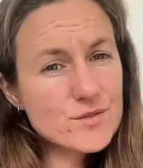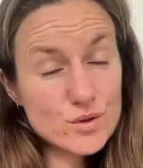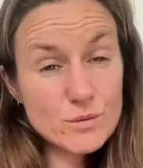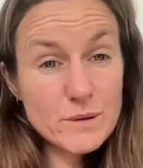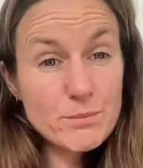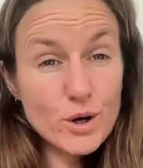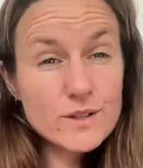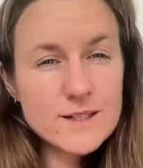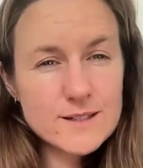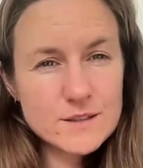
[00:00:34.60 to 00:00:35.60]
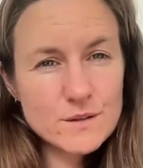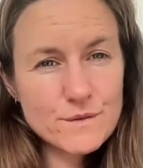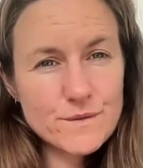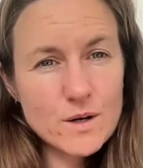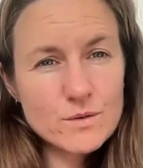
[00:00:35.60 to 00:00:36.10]
to be processed and
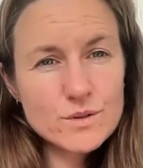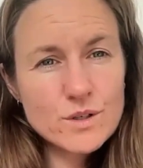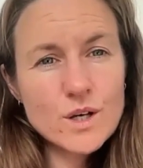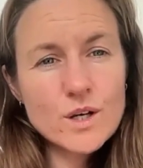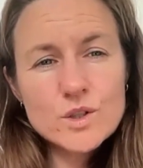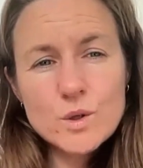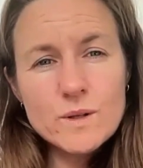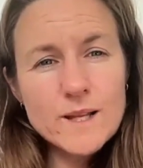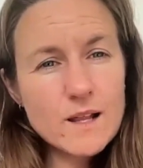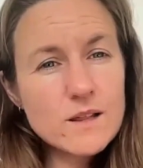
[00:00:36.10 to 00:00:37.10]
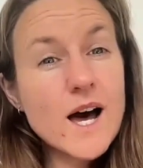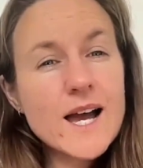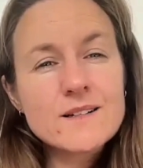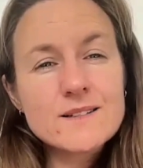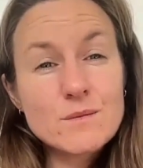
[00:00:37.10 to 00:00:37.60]
felt, to allow
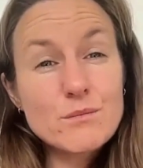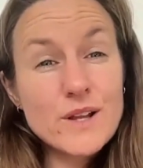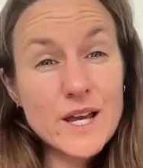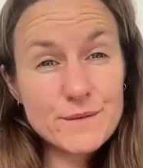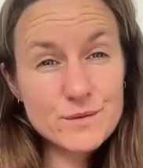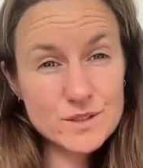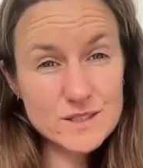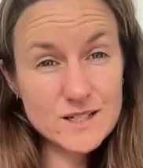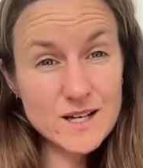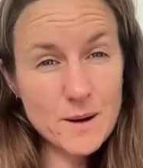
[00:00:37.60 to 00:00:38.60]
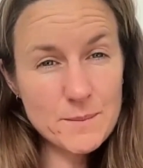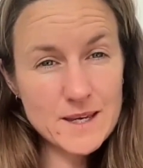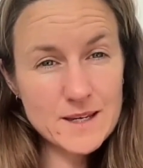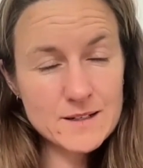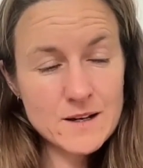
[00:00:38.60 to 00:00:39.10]
lightness and playfulness to come
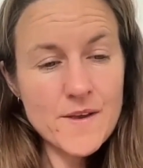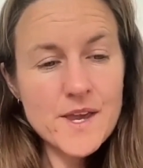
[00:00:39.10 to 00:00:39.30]
in,